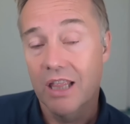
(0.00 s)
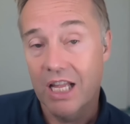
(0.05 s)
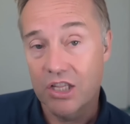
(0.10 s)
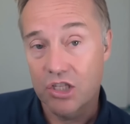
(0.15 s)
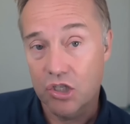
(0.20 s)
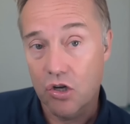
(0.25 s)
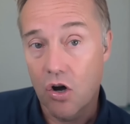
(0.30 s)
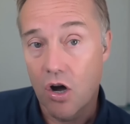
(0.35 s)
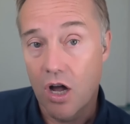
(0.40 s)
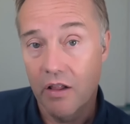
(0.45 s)

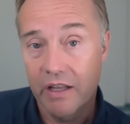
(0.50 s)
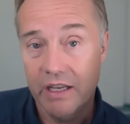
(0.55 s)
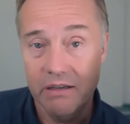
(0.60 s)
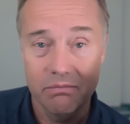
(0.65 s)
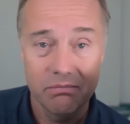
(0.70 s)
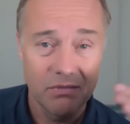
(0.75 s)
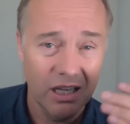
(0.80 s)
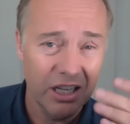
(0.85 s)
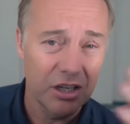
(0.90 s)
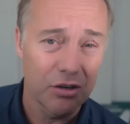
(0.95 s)
let's call
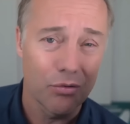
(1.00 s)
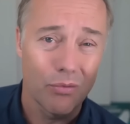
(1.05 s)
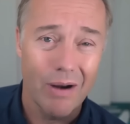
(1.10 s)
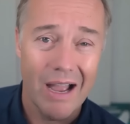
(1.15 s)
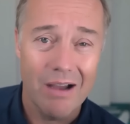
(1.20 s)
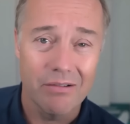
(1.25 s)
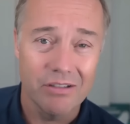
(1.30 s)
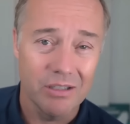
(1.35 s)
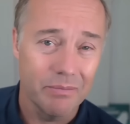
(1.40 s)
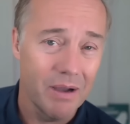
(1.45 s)
it, I'm going to
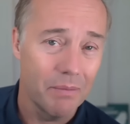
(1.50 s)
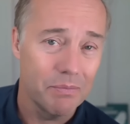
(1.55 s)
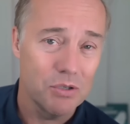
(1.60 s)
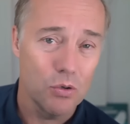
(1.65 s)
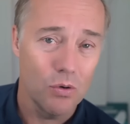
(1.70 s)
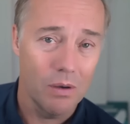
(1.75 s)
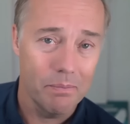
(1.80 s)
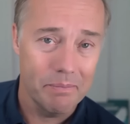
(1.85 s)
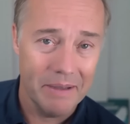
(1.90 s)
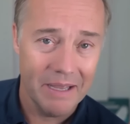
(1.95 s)
round them
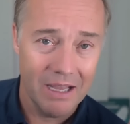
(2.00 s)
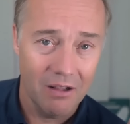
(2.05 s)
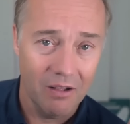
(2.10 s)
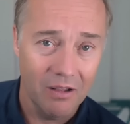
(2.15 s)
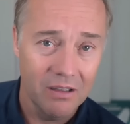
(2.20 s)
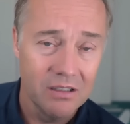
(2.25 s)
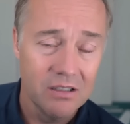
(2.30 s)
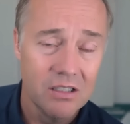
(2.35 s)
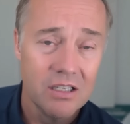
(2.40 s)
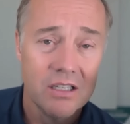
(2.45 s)
up to a
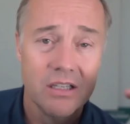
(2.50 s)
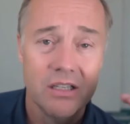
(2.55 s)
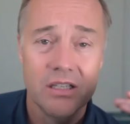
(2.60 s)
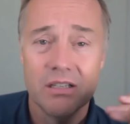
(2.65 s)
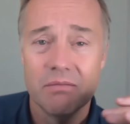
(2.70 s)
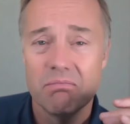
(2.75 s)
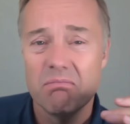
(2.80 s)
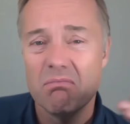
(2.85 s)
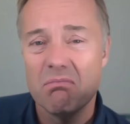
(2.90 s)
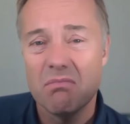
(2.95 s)
bill.
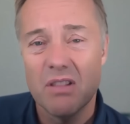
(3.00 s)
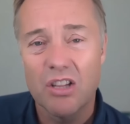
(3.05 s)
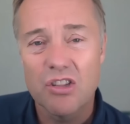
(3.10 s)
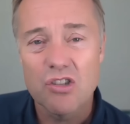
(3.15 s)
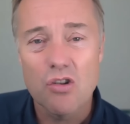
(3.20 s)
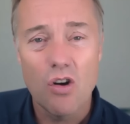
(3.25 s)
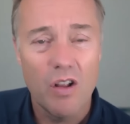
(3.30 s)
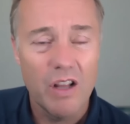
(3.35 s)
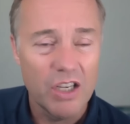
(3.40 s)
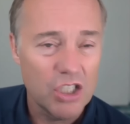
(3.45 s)

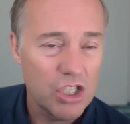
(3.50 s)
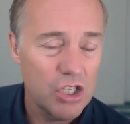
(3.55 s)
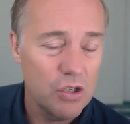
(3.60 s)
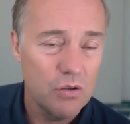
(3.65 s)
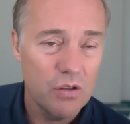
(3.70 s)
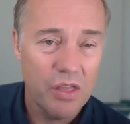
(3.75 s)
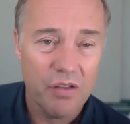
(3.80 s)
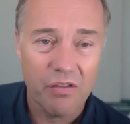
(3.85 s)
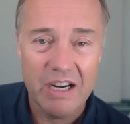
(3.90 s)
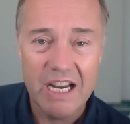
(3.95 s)
Let's call it
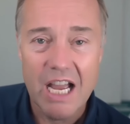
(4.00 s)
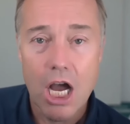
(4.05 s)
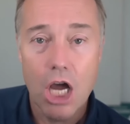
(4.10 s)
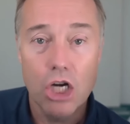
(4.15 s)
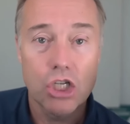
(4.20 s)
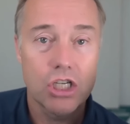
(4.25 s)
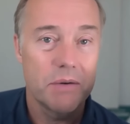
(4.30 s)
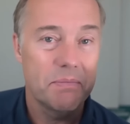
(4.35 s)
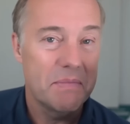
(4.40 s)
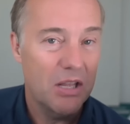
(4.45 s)
two,
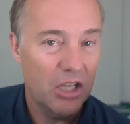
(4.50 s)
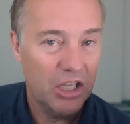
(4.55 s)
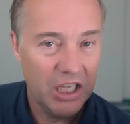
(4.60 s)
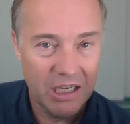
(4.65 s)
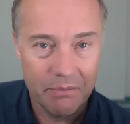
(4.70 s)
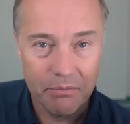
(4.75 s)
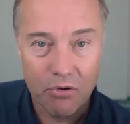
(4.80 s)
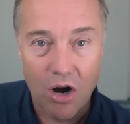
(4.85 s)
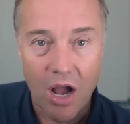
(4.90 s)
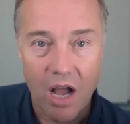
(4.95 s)
300
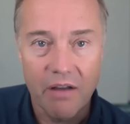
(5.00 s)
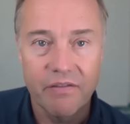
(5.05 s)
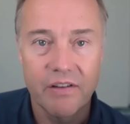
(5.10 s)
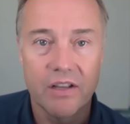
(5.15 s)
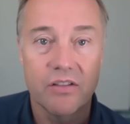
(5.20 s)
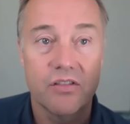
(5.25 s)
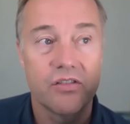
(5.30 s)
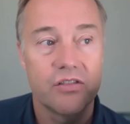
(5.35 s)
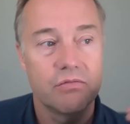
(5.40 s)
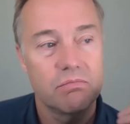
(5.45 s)
million in
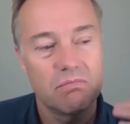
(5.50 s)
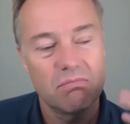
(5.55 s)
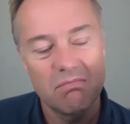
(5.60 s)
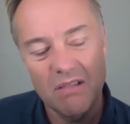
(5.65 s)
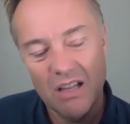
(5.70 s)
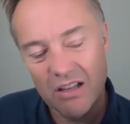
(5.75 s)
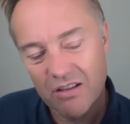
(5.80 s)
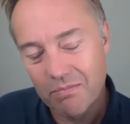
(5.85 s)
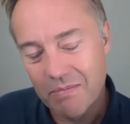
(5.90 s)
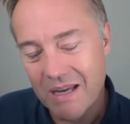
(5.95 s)
profits
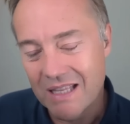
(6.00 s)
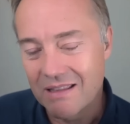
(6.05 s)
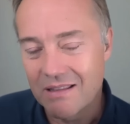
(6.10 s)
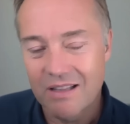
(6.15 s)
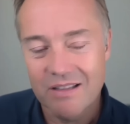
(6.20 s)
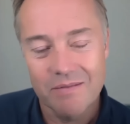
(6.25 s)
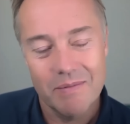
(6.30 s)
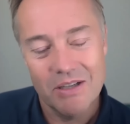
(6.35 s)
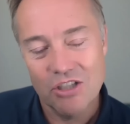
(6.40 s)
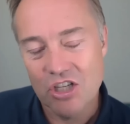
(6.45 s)
let's
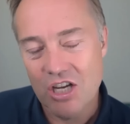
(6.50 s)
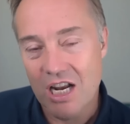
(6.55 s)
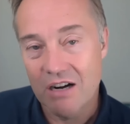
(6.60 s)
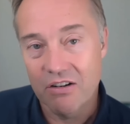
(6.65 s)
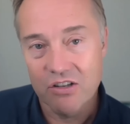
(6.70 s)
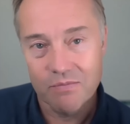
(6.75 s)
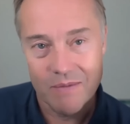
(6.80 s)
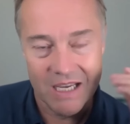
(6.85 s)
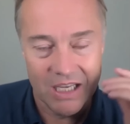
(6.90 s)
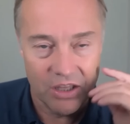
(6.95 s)
make let's be
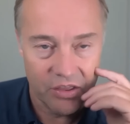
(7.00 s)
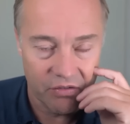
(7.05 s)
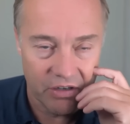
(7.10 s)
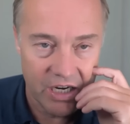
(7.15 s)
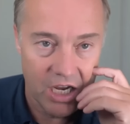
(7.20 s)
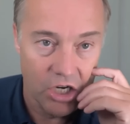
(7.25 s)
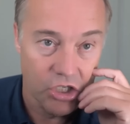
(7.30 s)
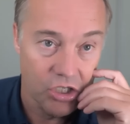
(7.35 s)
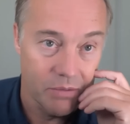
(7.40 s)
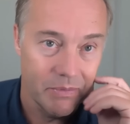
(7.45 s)
generous, make it
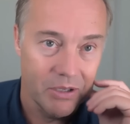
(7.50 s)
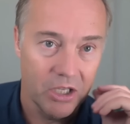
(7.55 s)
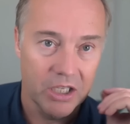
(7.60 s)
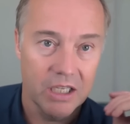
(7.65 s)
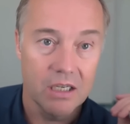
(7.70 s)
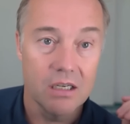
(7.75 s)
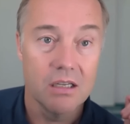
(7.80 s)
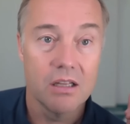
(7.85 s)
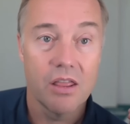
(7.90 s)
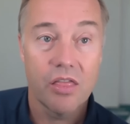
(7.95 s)
300
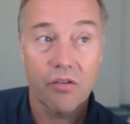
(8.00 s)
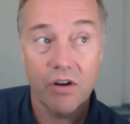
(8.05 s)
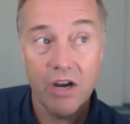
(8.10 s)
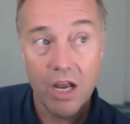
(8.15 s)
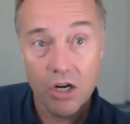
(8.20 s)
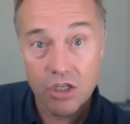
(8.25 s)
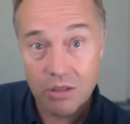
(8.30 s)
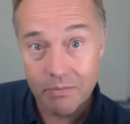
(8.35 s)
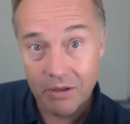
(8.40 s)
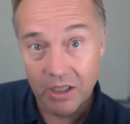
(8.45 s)
million.
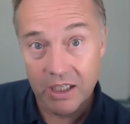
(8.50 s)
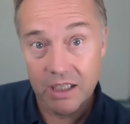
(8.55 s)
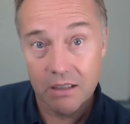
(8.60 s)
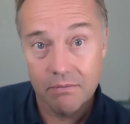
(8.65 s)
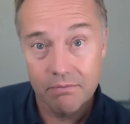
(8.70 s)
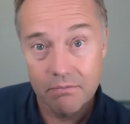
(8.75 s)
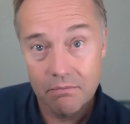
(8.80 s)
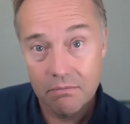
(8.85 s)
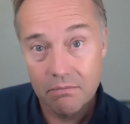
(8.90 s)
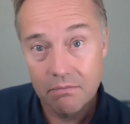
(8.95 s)
300
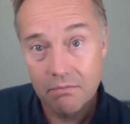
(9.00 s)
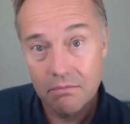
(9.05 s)
million